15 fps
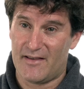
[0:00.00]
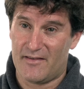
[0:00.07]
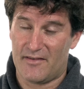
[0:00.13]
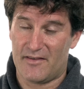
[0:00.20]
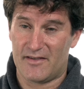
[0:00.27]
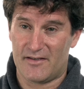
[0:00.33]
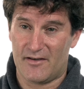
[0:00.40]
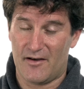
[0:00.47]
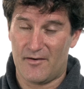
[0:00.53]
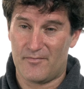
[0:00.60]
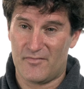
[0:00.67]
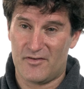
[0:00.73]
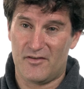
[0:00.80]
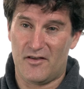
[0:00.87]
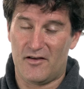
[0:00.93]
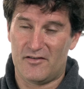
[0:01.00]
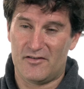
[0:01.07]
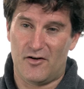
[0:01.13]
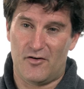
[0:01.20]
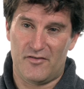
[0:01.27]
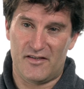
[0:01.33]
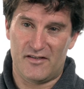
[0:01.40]
the um, the
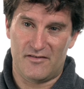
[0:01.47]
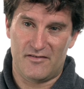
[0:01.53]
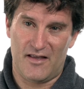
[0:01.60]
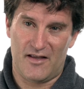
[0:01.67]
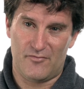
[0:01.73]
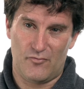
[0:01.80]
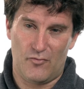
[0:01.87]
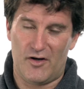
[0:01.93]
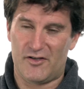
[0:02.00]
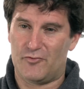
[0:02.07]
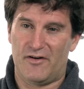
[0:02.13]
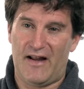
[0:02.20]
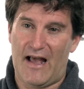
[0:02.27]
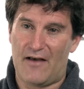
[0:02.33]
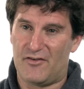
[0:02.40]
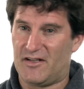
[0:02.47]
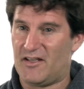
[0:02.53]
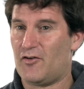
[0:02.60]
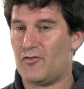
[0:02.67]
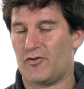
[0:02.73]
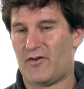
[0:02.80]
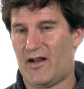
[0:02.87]
you know the than what you would have in a
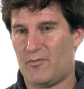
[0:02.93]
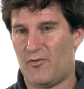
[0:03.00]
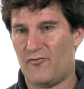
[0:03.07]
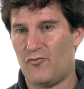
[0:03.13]
kilogram of